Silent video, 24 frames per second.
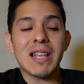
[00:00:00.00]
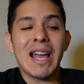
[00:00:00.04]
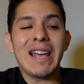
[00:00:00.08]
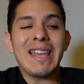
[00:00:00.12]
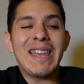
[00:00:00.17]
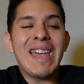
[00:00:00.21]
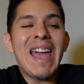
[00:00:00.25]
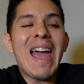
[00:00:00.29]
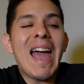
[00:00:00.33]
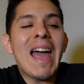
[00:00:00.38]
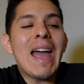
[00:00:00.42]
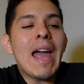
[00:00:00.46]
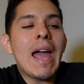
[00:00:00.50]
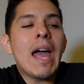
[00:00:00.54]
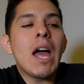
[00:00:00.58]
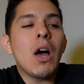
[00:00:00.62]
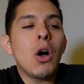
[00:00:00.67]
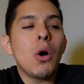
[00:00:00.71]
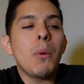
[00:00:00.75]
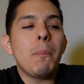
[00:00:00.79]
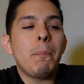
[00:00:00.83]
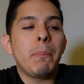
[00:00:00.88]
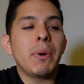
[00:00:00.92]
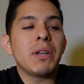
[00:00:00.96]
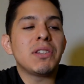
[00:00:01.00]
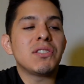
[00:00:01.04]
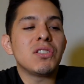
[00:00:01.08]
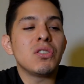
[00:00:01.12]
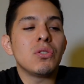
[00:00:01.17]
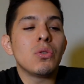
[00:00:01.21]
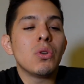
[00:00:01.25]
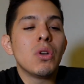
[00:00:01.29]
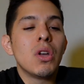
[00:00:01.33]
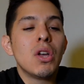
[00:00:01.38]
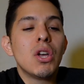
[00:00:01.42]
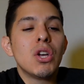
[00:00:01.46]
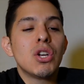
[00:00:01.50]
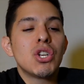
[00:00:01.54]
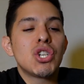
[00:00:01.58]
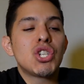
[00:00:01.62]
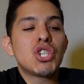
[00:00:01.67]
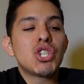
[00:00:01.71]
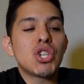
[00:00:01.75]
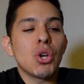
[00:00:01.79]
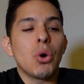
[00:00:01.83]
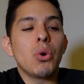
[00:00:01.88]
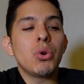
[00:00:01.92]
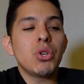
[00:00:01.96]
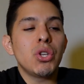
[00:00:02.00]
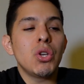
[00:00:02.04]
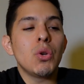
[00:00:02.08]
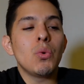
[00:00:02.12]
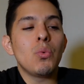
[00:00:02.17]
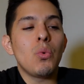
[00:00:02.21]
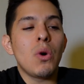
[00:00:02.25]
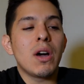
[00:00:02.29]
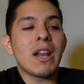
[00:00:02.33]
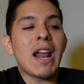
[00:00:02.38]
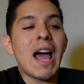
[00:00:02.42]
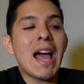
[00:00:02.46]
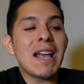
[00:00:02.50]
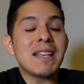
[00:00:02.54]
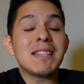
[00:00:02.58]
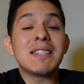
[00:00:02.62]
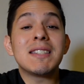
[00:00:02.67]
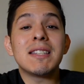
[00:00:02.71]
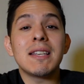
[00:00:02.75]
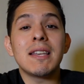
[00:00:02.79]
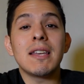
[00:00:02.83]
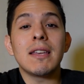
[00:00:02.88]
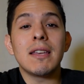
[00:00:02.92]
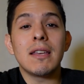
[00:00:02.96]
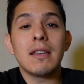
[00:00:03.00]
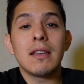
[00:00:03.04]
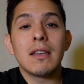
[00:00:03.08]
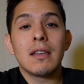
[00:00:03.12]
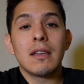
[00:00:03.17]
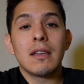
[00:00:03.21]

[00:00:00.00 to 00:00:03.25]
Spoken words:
I can't help but to show you what I see.